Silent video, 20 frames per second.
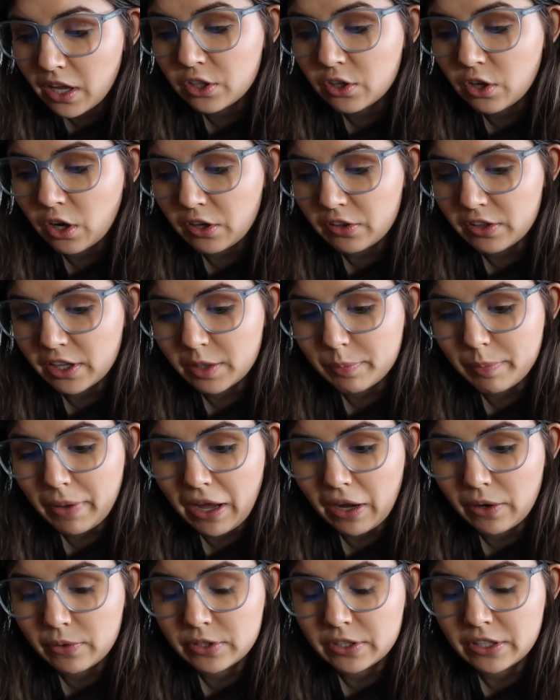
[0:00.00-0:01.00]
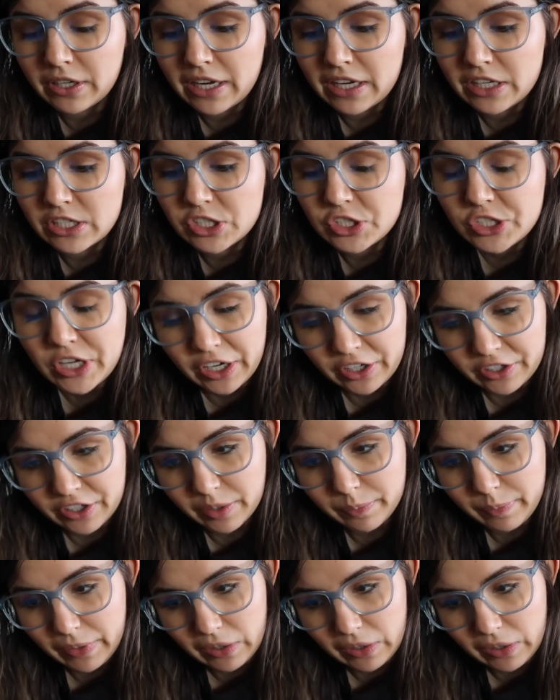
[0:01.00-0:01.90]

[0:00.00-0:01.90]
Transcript: garlic powder, and cherry